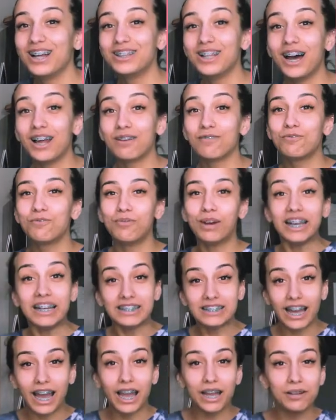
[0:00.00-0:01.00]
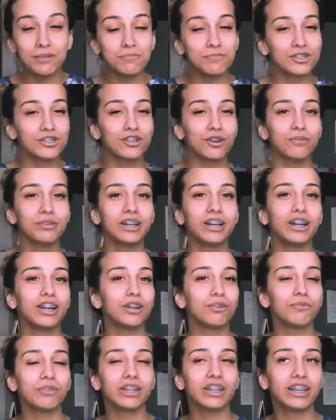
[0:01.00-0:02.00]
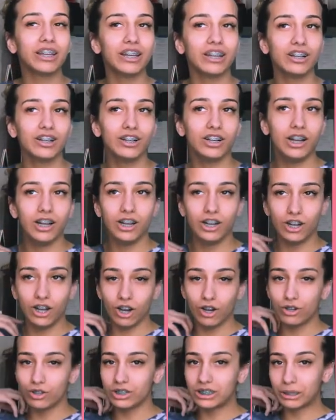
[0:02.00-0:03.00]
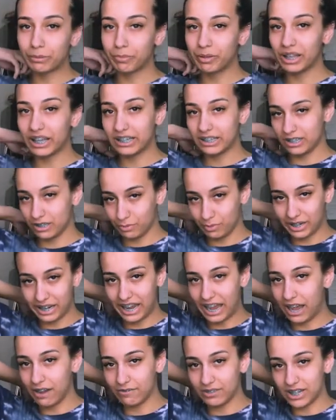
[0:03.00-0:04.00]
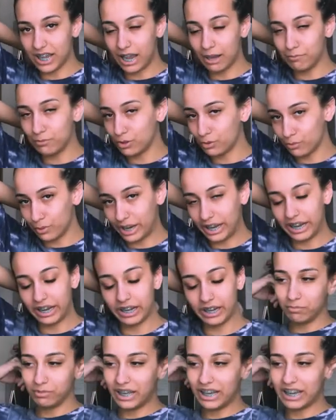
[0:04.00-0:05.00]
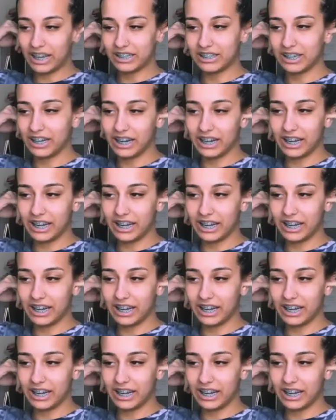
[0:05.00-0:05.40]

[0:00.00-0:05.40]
a lot of wait time, so we couldn't really go to places we didn't have time to wait. Like I said